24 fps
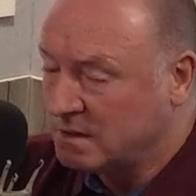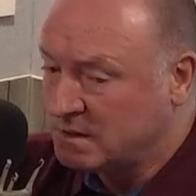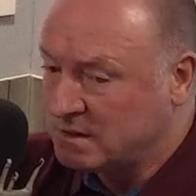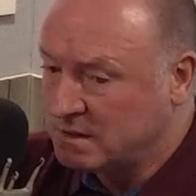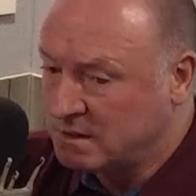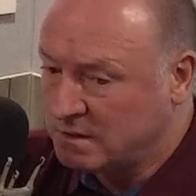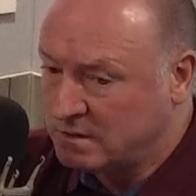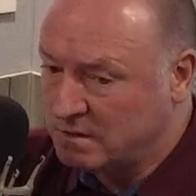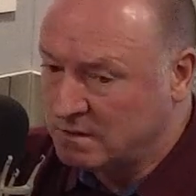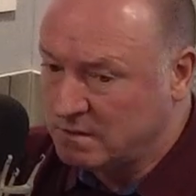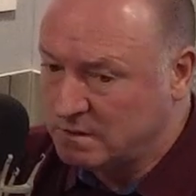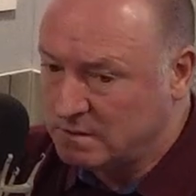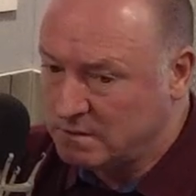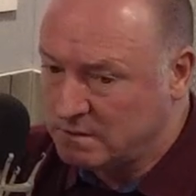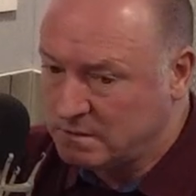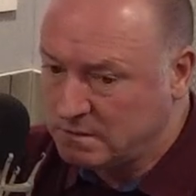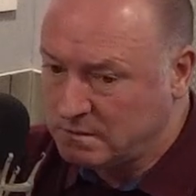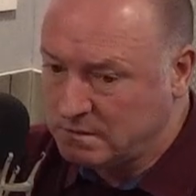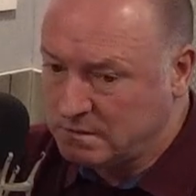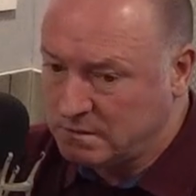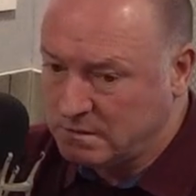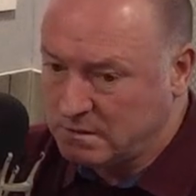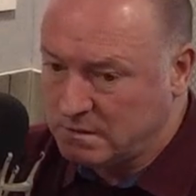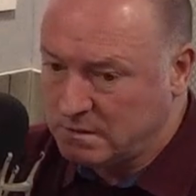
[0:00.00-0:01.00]
So
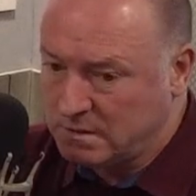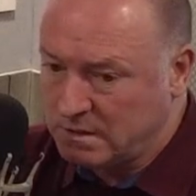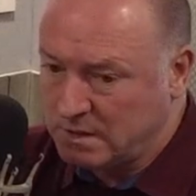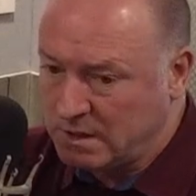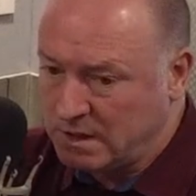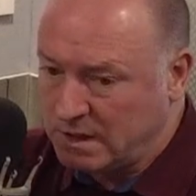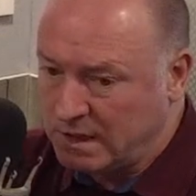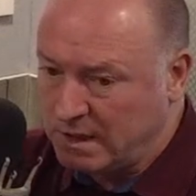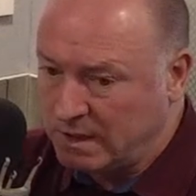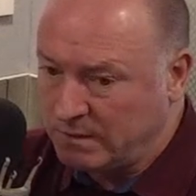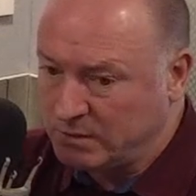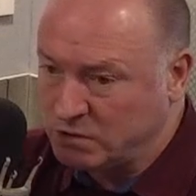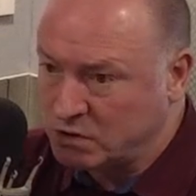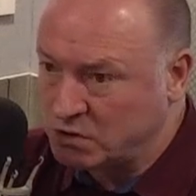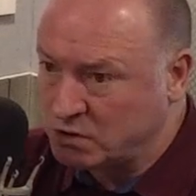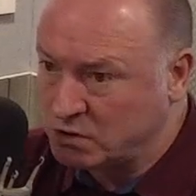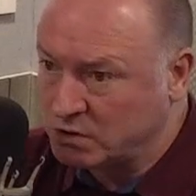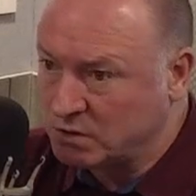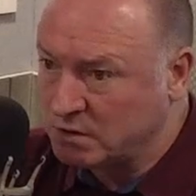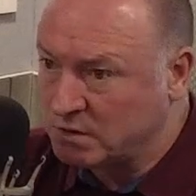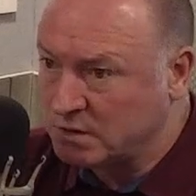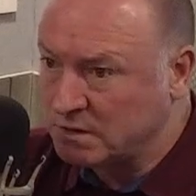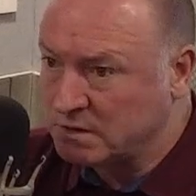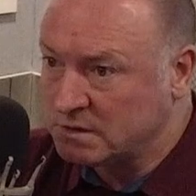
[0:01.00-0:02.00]
I was
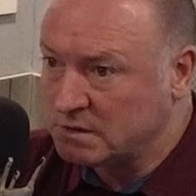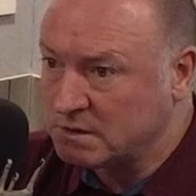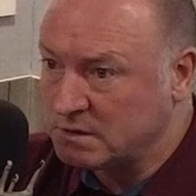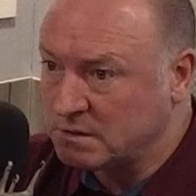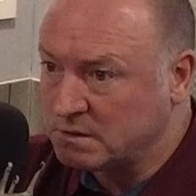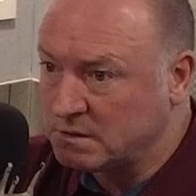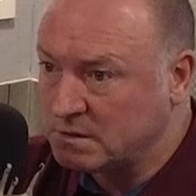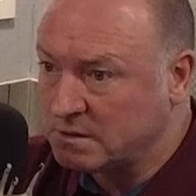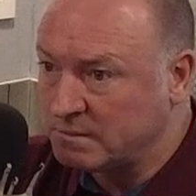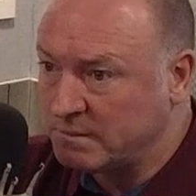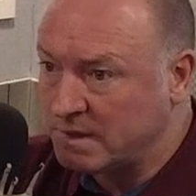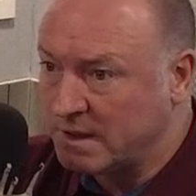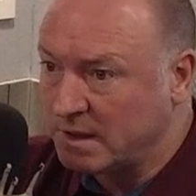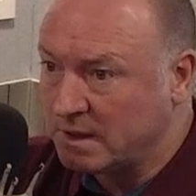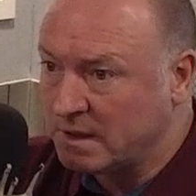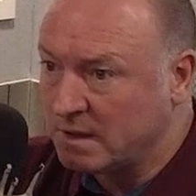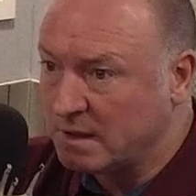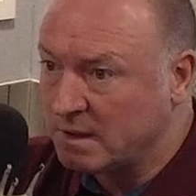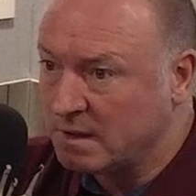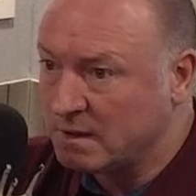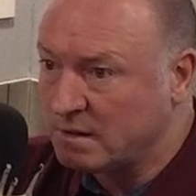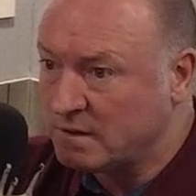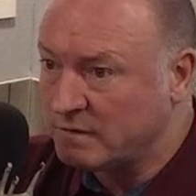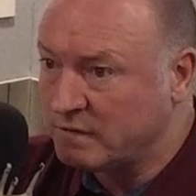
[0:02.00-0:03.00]
struggling to, to
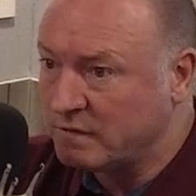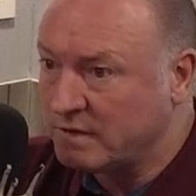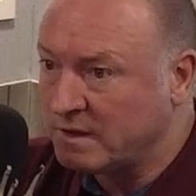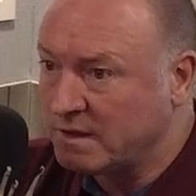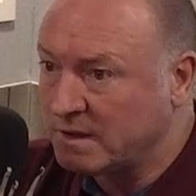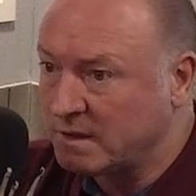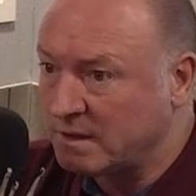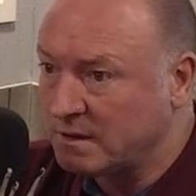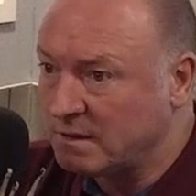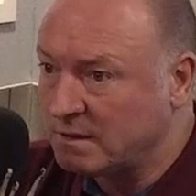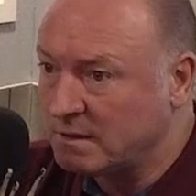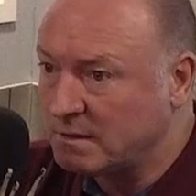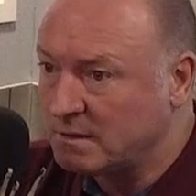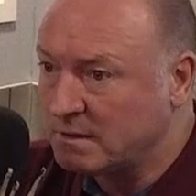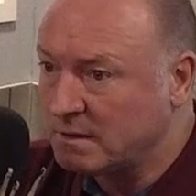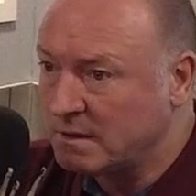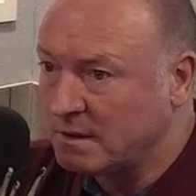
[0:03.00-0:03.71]
make the final.